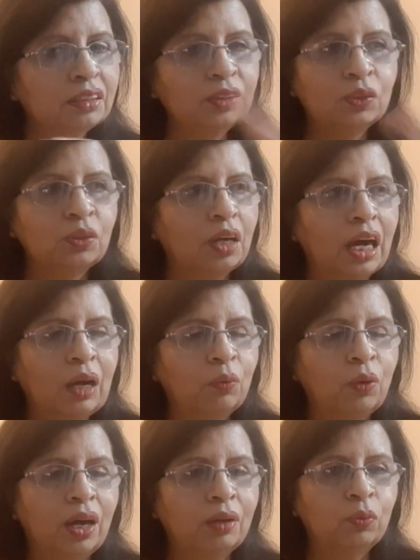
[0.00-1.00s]
you know,
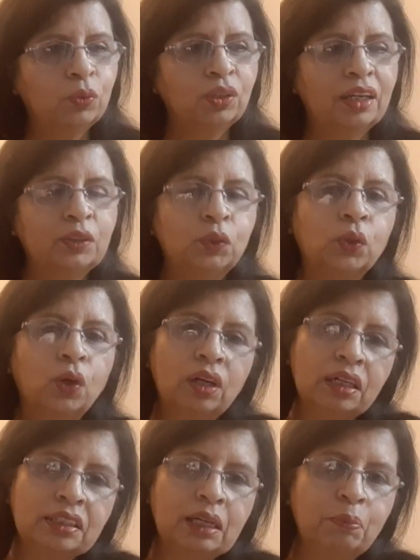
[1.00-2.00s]
I wouldn't like to call
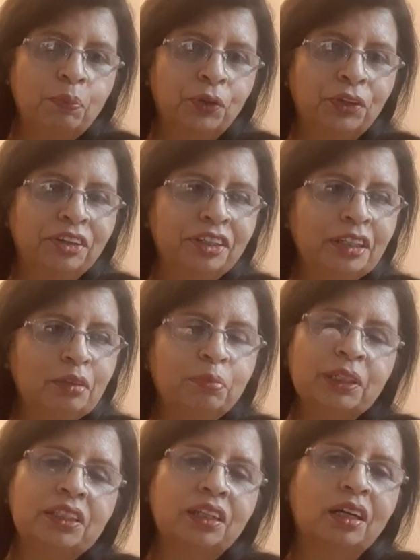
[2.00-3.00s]
it temporary,
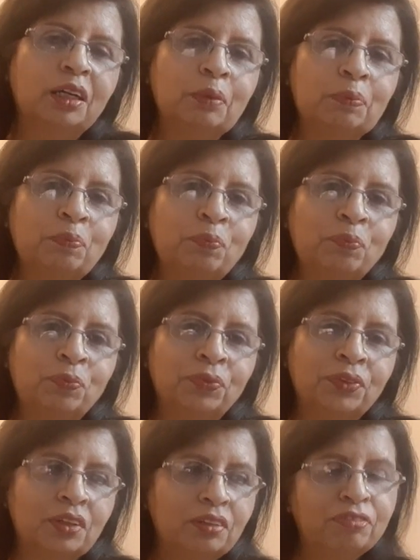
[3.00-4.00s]
but yeah,
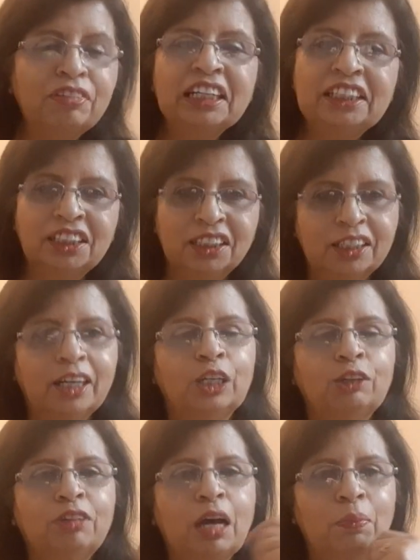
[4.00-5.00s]
fleeting kind
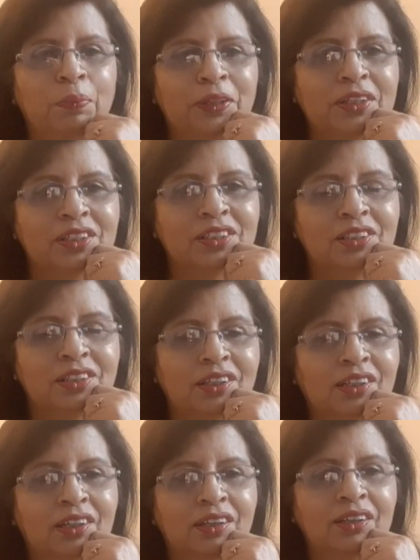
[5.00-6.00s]
of happiness.
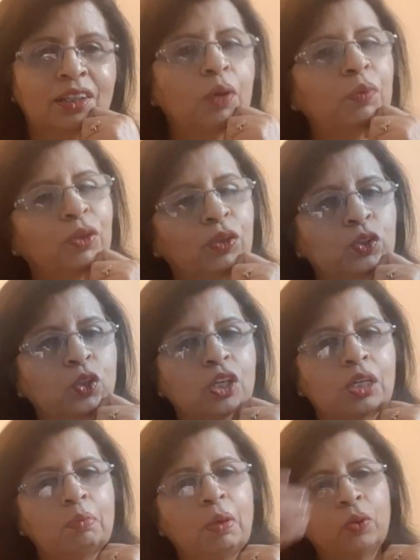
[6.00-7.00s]
Now we're going to
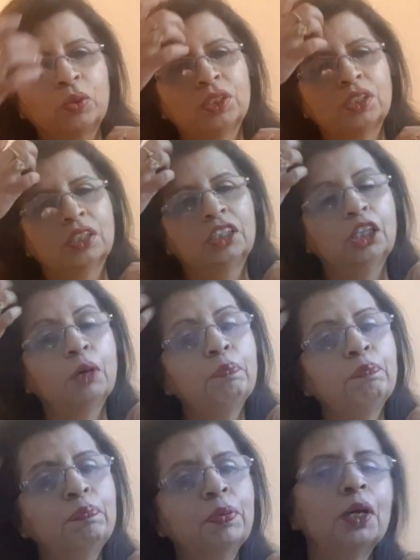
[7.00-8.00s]
talk about the
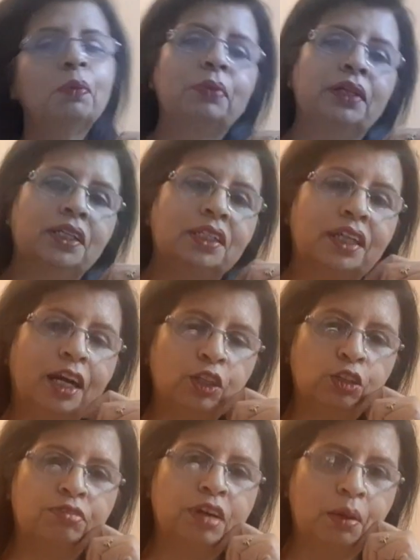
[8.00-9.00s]
permanent kind
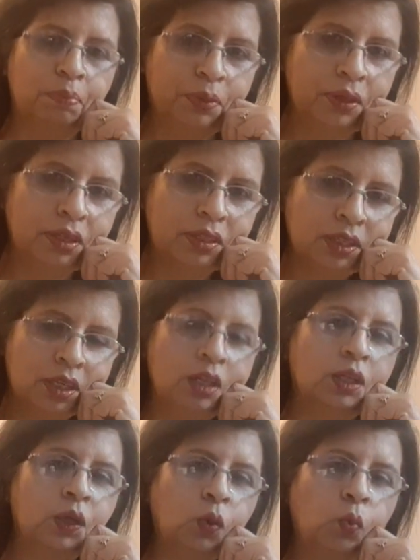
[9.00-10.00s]
of happiness.
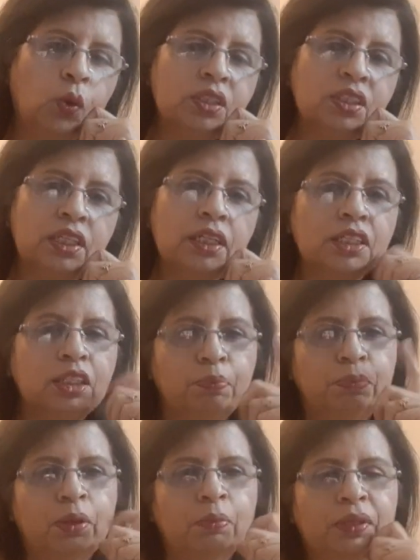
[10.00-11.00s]
Now, what is the
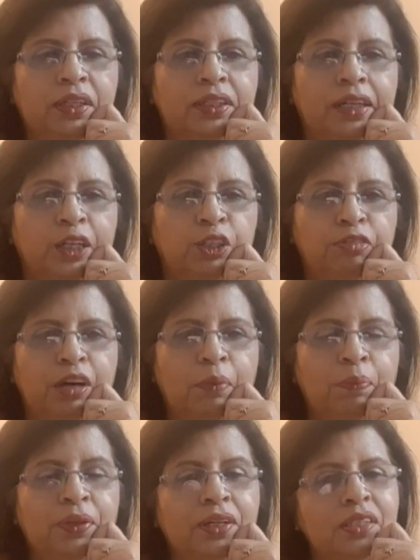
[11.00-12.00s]
permanent kind of
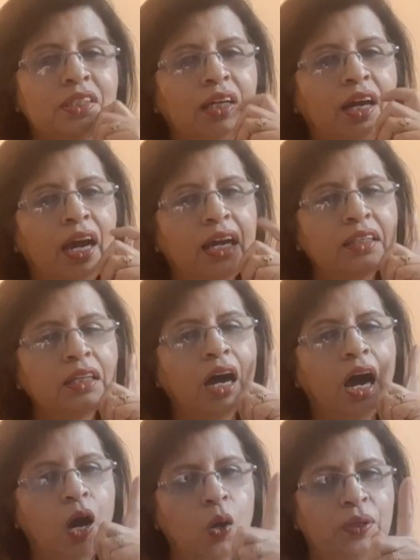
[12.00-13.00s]
happiness and
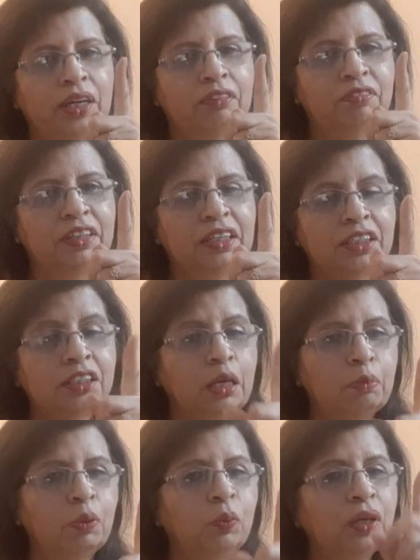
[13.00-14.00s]
how can we get it?
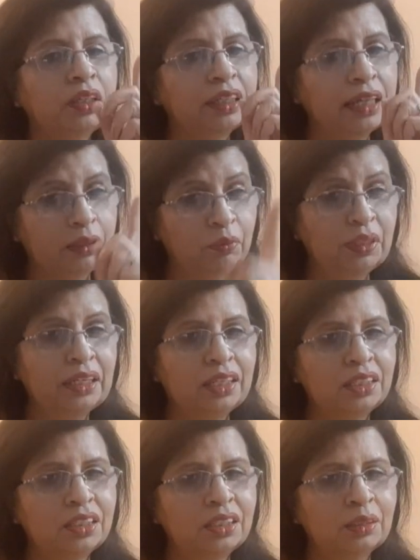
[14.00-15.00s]
Number one, can we
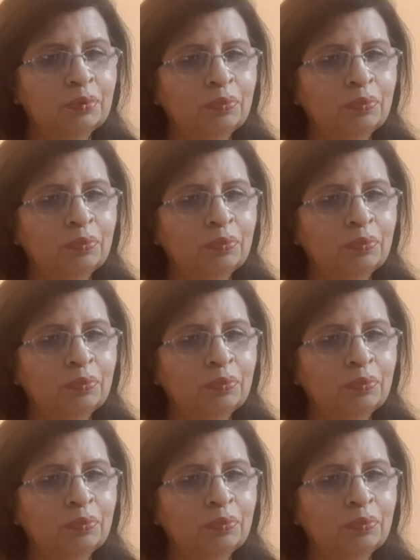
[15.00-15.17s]
get it?